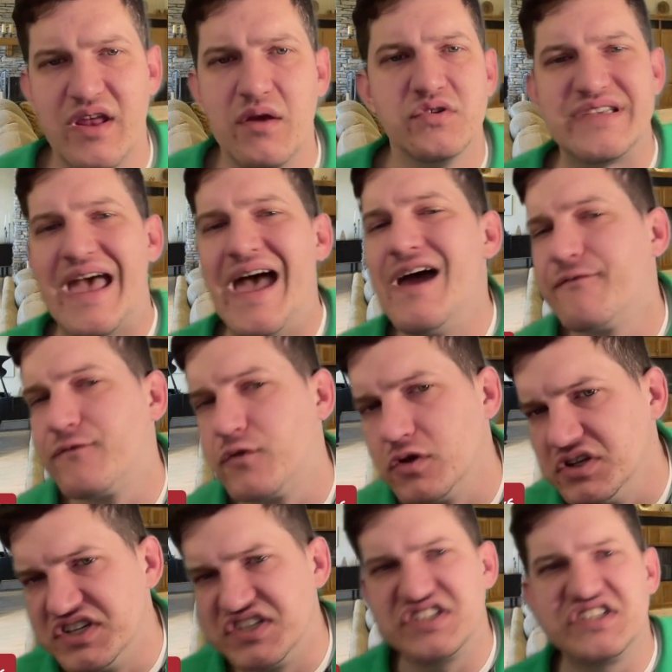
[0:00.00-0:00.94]
It was
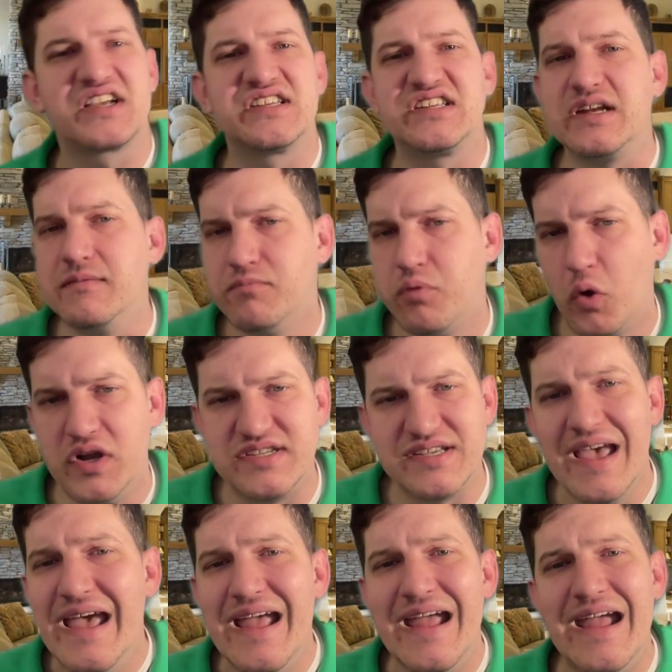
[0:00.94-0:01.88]
effortless, 16 points
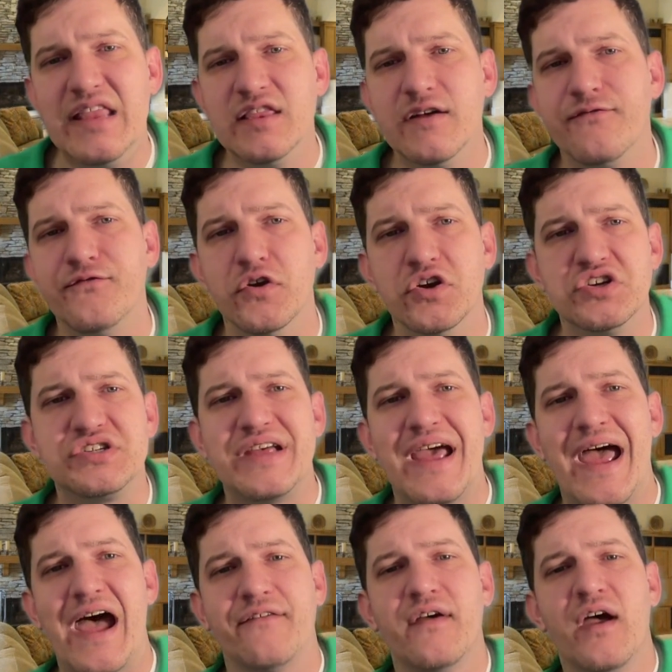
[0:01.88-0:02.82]
in the first
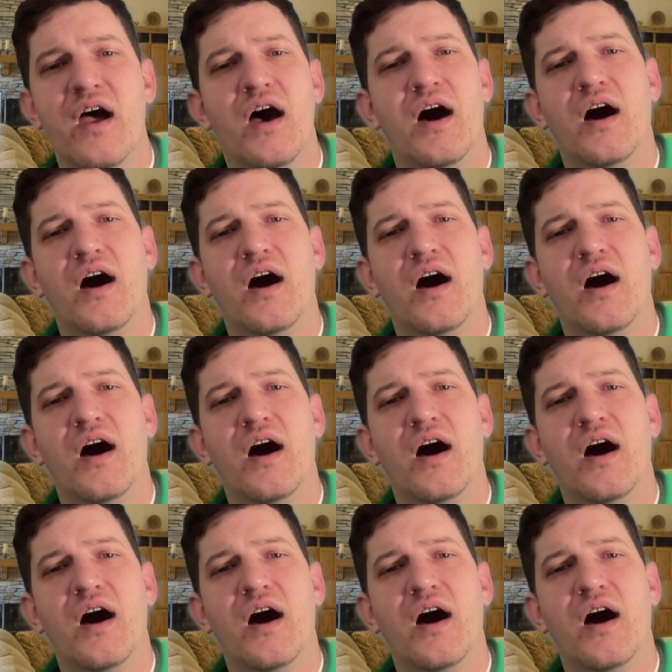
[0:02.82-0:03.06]
half.